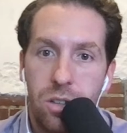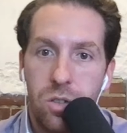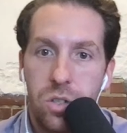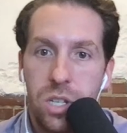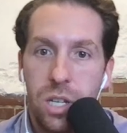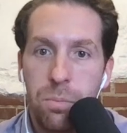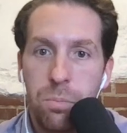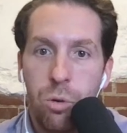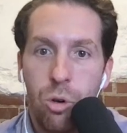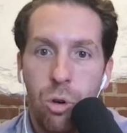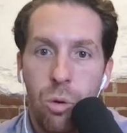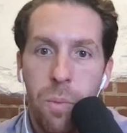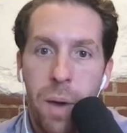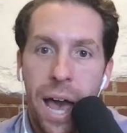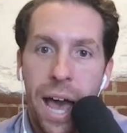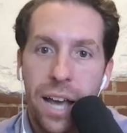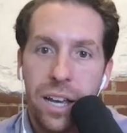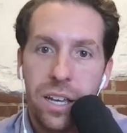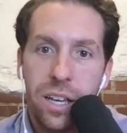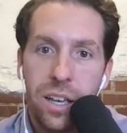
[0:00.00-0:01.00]
they're seeing
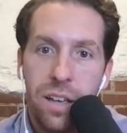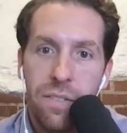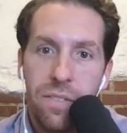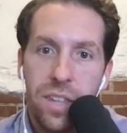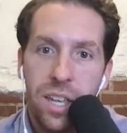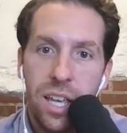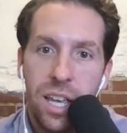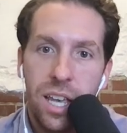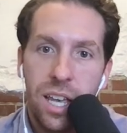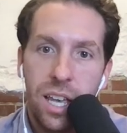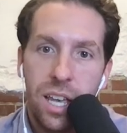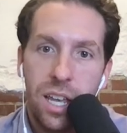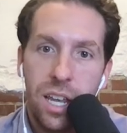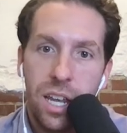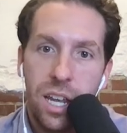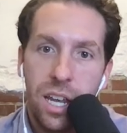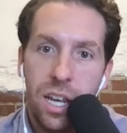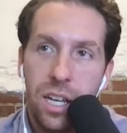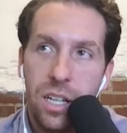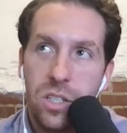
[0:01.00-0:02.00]
pullback
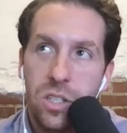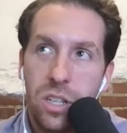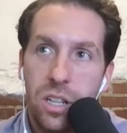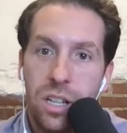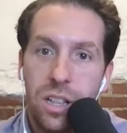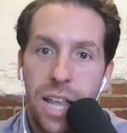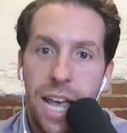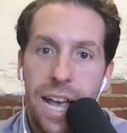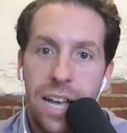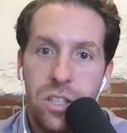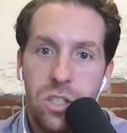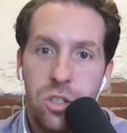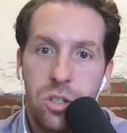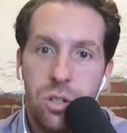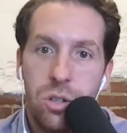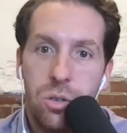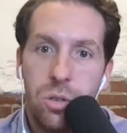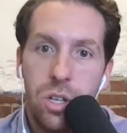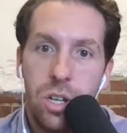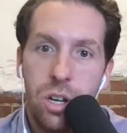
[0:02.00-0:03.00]
and the last
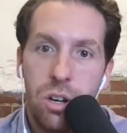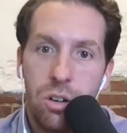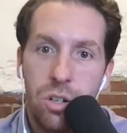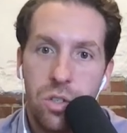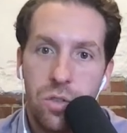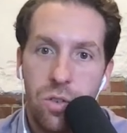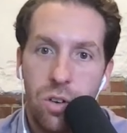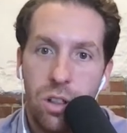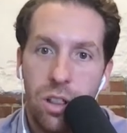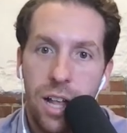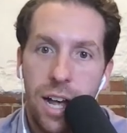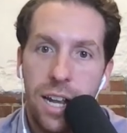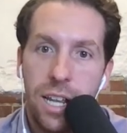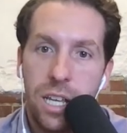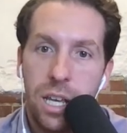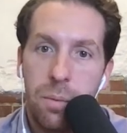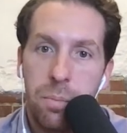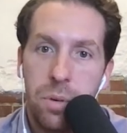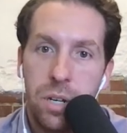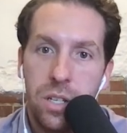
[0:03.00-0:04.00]
two years for a lot
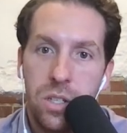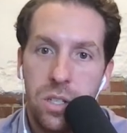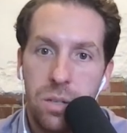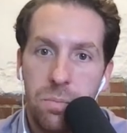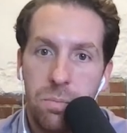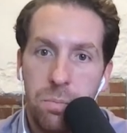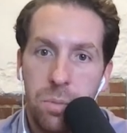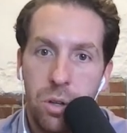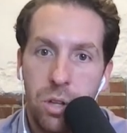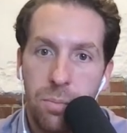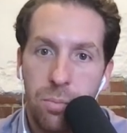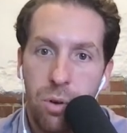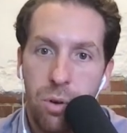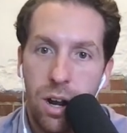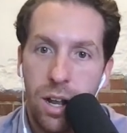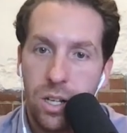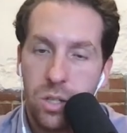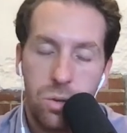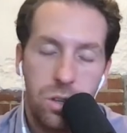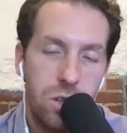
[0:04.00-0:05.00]
of companies in building
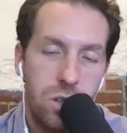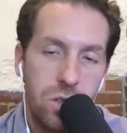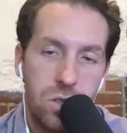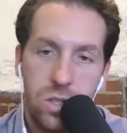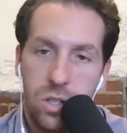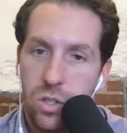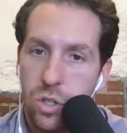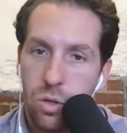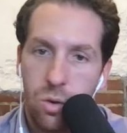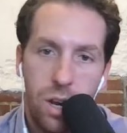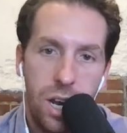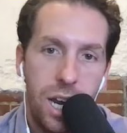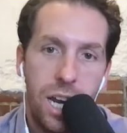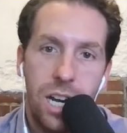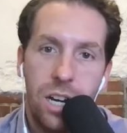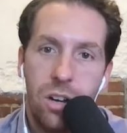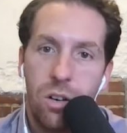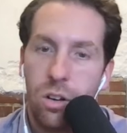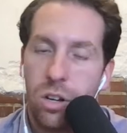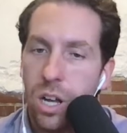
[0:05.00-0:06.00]
products, whether it's the
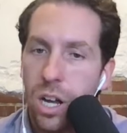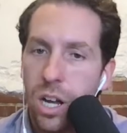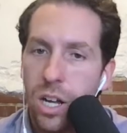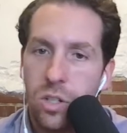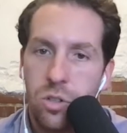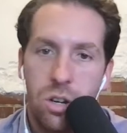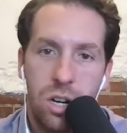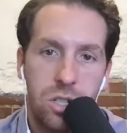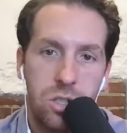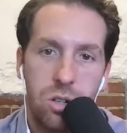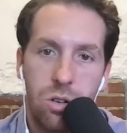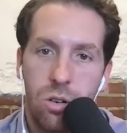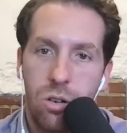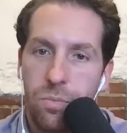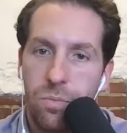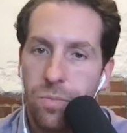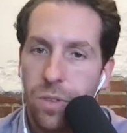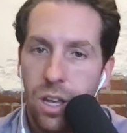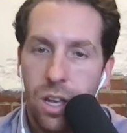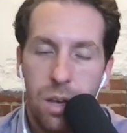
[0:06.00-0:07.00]
trade or
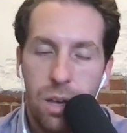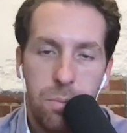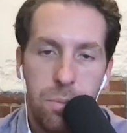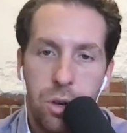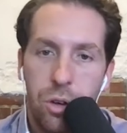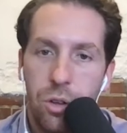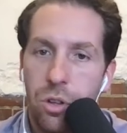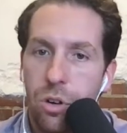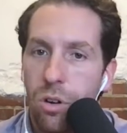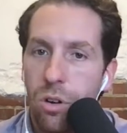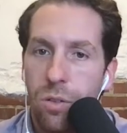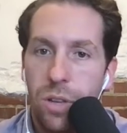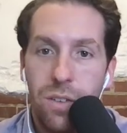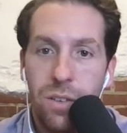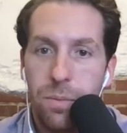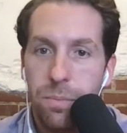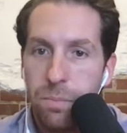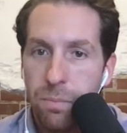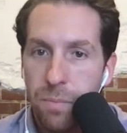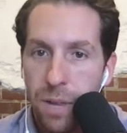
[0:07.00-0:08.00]
contractor, builder,
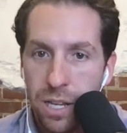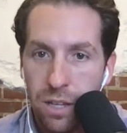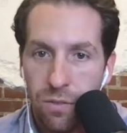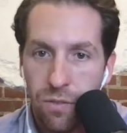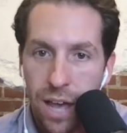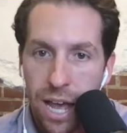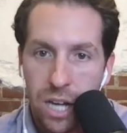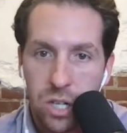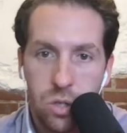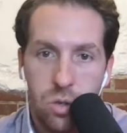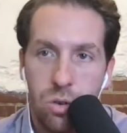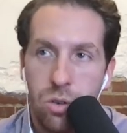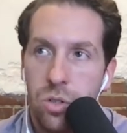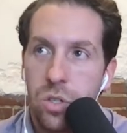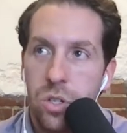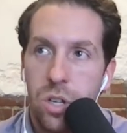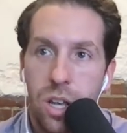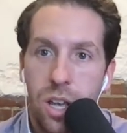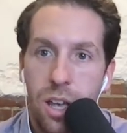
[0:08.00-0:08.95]
even manufacturers,